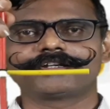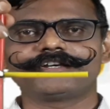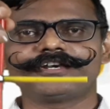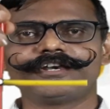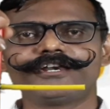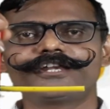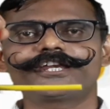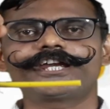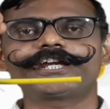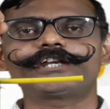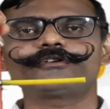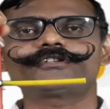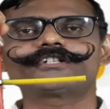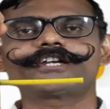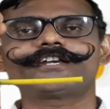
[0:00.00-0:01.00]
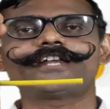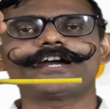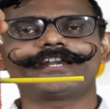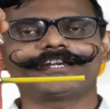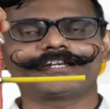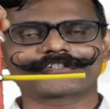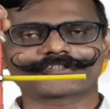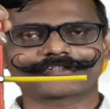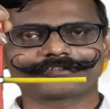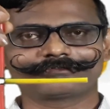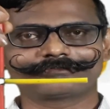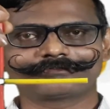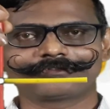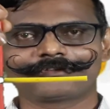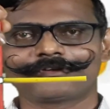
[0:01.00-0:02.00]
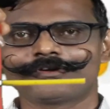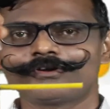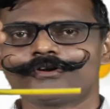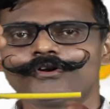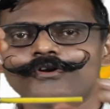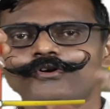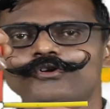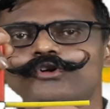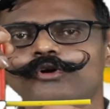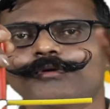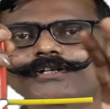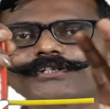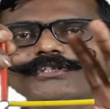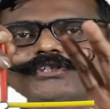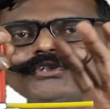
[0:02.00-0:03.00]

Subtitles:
negative z direction. Towards